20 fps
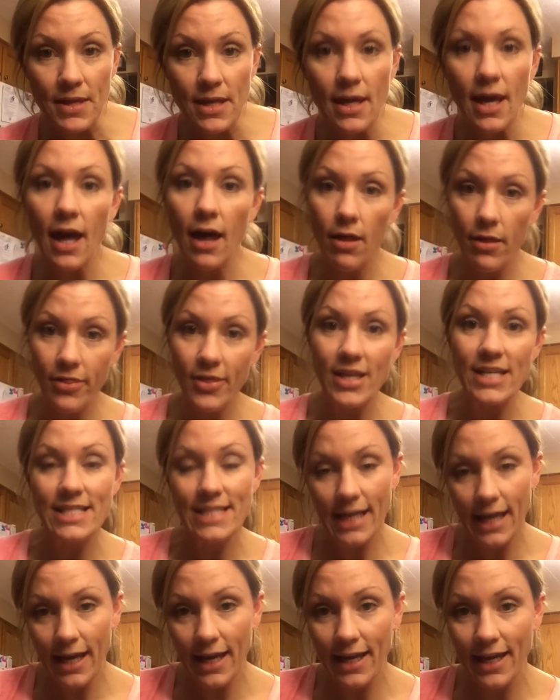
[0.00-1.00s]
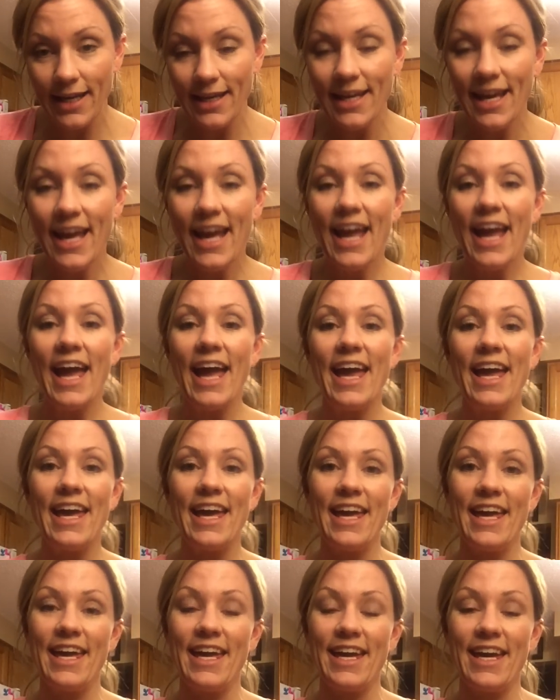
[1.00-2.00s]
healthy day
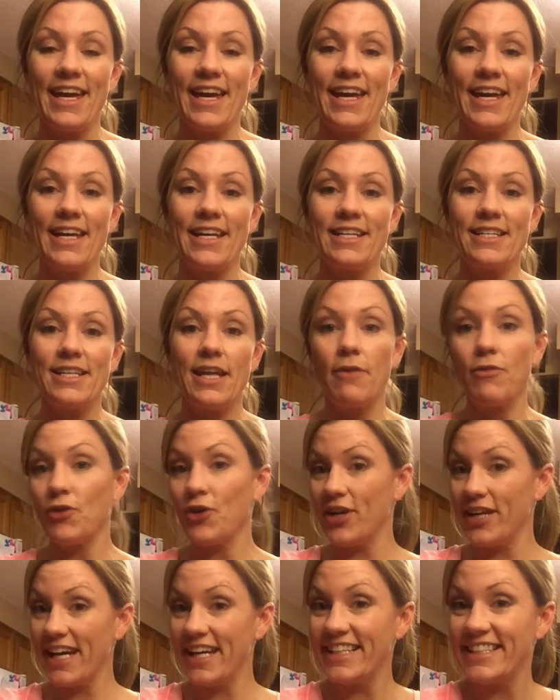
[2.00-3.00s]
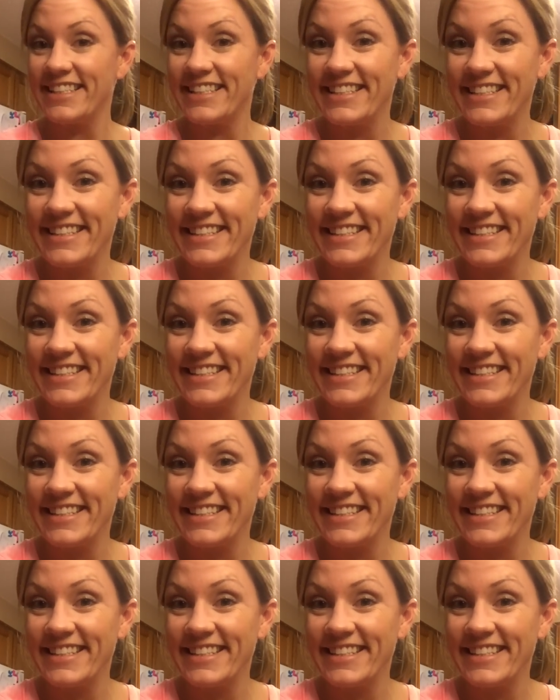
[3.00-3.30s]
and have a great night.